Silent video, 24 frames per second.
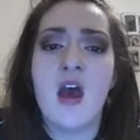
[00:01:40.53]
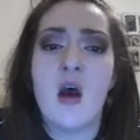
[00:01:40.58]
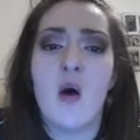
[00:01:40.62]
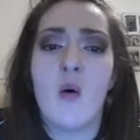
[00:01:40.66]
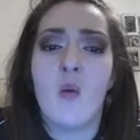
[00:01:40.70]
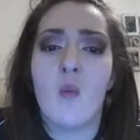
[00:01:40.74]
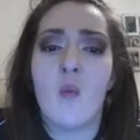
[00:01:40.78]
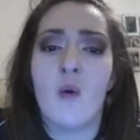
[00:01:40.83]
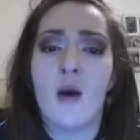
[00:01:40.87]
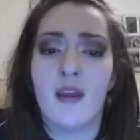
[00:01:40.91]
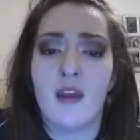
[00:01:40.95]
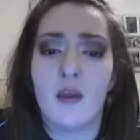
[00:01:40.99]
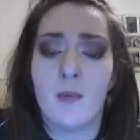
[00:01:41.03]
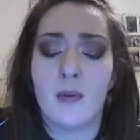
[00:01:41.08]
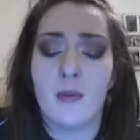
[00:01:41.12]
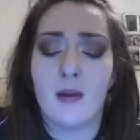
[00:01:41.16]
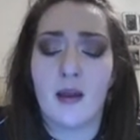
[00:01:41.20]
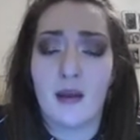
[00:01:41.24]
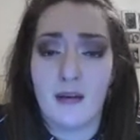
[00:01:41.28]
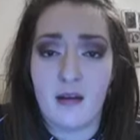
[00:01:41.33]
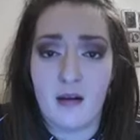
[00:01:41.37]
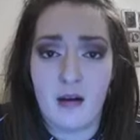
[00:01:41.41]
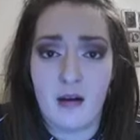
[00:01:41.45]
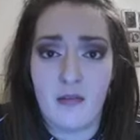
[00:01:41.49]
where you
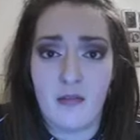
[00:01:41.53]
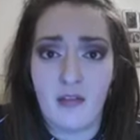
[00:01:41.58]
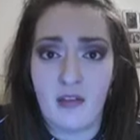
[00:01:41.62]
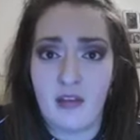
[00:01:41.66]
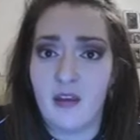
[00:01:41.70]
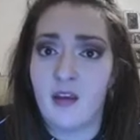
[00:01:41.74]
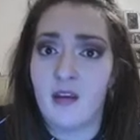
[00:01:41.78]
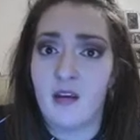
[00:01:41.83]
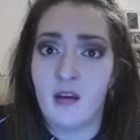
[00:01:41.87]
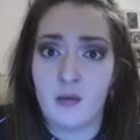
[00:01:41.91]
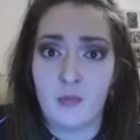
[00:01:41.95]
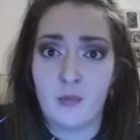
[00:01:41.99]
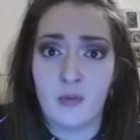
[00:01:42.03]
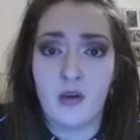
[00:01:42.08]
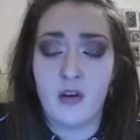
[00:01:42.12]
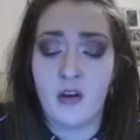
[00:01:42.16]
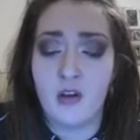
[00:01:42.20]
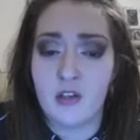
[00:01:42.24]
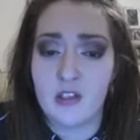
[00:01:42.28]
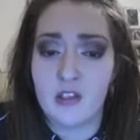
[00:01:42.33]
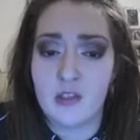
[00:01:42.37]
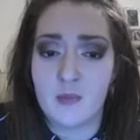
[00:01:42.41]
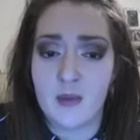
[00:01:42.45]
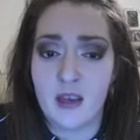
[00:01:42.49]
planned out everything you're going to put in
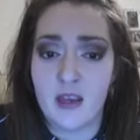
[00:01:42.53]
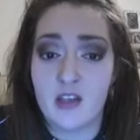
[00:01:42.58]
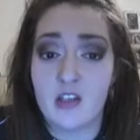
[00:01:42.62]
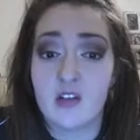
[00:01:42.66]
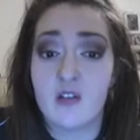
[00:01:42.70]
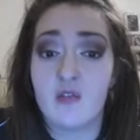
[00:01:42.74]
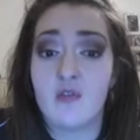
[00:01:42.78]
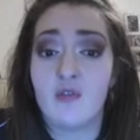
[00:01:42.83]
your speech.